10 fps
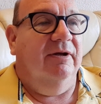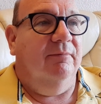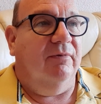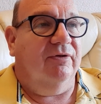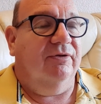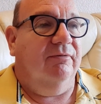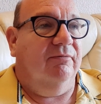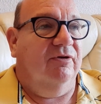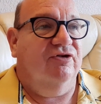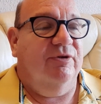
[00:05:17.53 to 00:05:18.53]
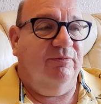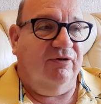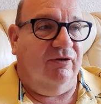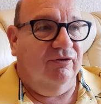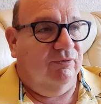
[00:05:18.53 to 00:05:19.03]
modern worship
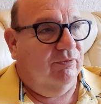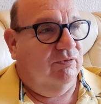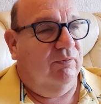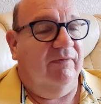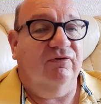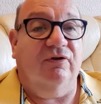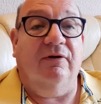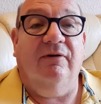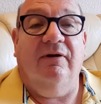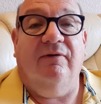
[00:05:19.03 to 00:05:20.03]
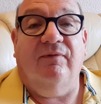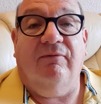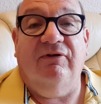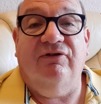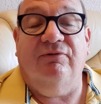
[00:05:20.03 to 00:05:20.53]
songs which we've sung over
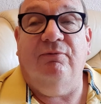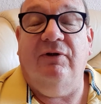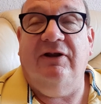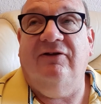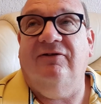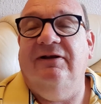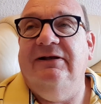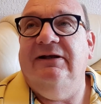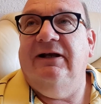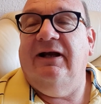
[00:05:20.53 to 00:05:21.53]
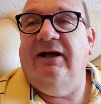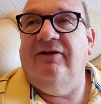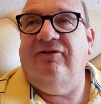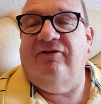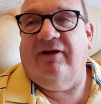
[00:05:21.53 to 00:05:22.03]
recent weeks. Uh,
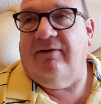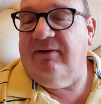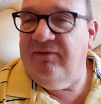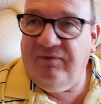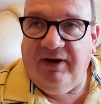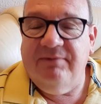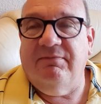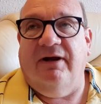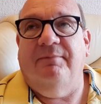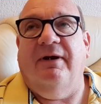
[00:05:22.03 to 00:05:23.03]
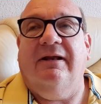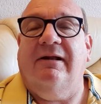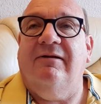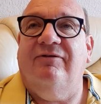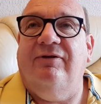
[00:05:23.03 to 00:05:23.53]
this is how I fight my
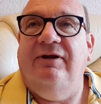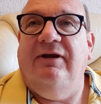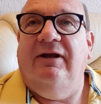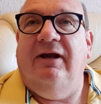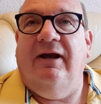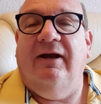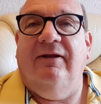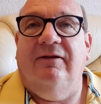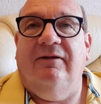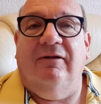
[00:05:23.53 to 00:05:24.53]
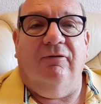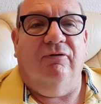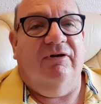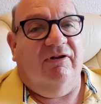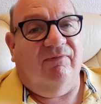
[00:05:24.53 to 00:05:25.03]
battles. Uh, the
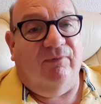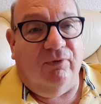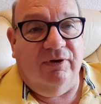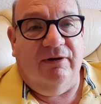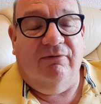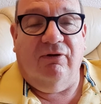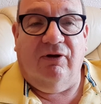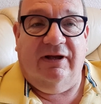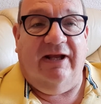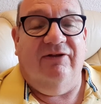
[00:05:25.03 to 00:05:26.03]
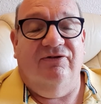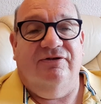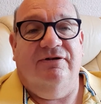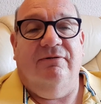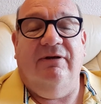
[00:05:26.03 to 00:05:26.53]
Lord is for you, not
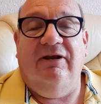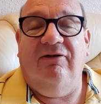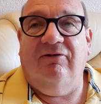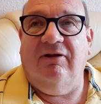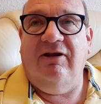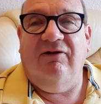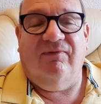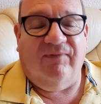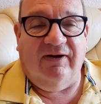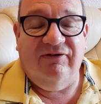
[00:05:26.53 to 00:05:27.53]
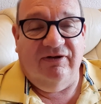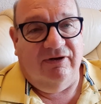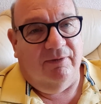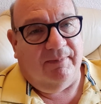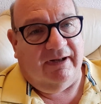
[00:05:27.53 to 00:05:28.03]
against you. He's He's fighting
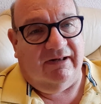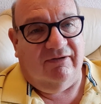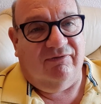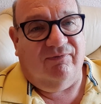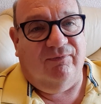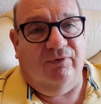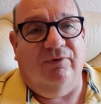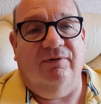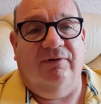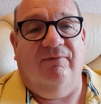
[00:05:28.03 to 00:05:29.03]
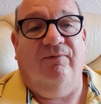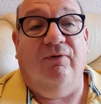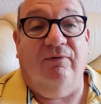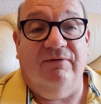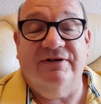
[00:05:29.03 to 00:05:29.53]
your battles for
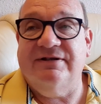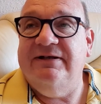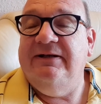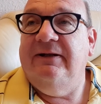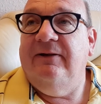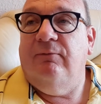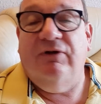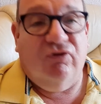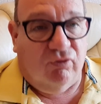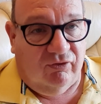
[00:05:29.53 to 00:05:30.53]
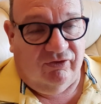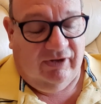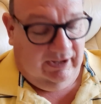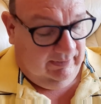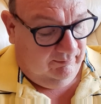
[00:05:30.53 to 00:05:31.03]
for us. We trust
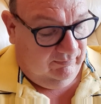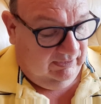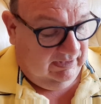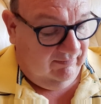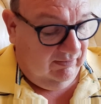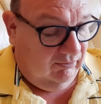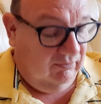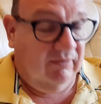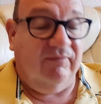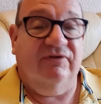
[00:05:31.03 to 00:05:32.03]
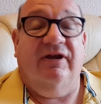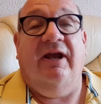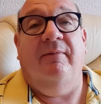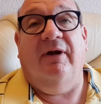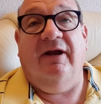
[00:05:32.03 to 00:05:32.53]
Him. We give it all over to
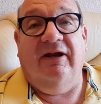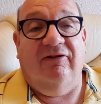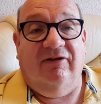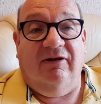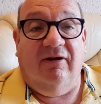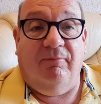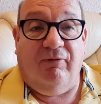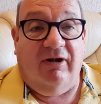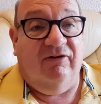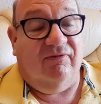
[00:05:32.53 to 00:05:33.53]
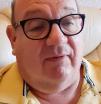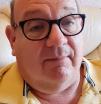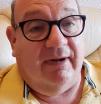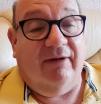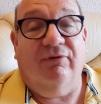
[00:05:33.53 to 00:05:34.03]
Him, and it's in the praise of our
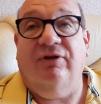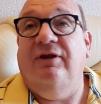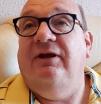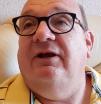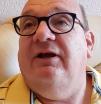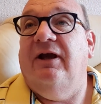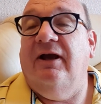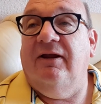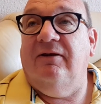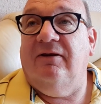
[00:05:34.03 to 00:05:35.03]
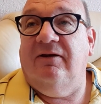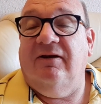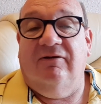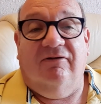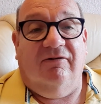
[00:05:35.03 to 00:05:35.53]
mouth uh,
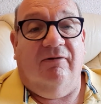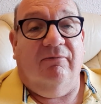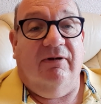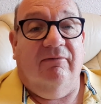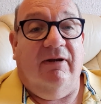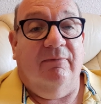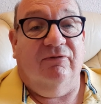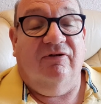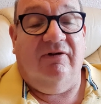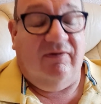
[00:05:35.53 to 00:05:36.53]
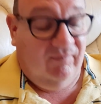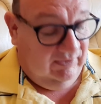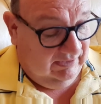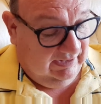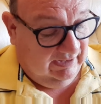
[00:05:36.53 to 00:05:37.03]
that uh, we're able to
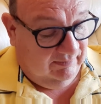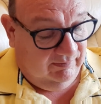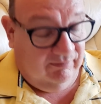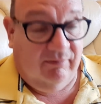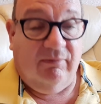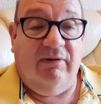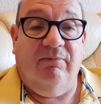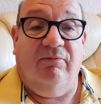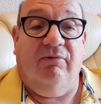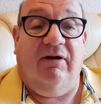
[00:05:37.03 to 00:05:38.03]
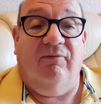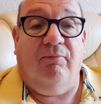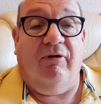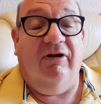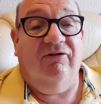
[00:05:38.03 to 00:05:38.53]
defeat the enemy, when we give
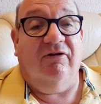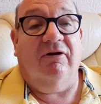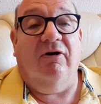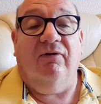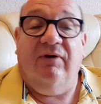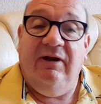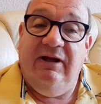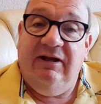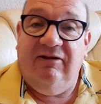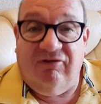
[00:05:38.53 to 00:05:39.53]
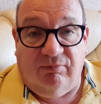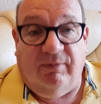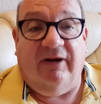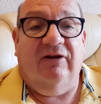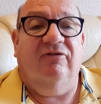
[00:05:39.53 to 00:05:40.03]
praise to God
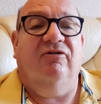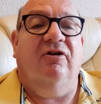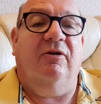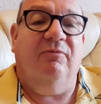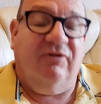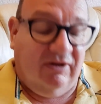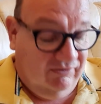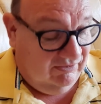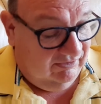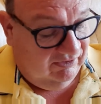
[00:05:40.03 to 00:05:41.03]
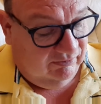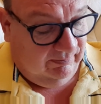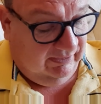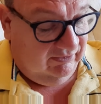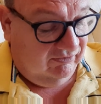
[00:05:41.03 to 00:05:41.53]
despite the circumstance and
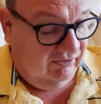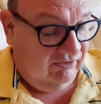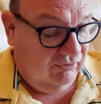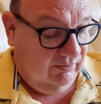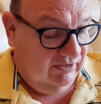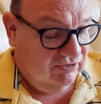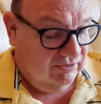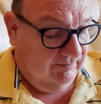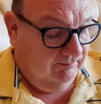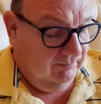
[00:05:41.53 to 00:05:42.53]
despite the situation,